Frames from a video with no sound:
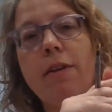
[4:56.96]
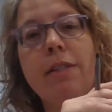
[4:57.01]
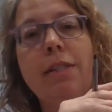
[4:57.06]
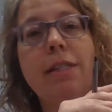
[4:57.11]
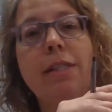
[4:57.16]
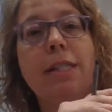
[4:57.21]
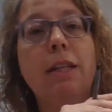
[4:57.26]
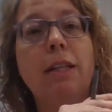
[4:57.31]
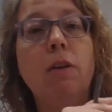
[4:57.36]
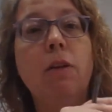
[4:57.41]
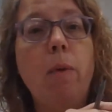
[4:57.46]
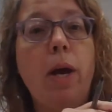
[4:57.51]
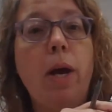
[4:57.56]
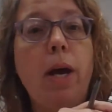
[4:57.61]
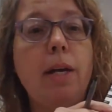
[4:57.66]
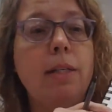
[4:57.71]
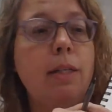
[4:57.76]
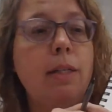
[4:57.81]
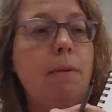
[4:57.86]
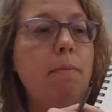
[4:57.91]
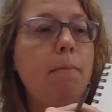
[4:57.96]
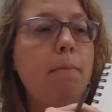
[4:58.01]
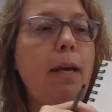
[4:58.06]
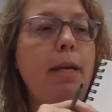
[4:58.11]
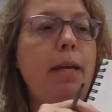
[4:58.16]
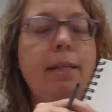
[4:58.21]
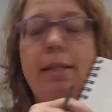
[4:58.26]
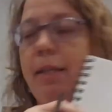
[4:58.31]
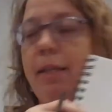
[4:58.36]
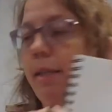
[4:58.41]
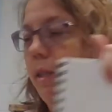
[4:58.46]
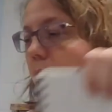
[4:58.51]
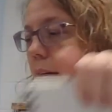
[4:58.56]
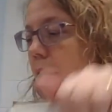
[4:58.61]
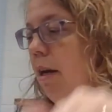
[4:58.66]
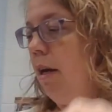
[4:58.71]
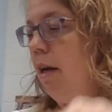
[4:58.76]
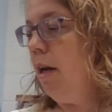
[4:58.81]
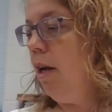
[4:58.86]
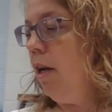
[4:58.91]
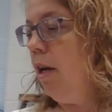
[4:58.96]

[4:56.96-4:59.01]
a silhouette, basically.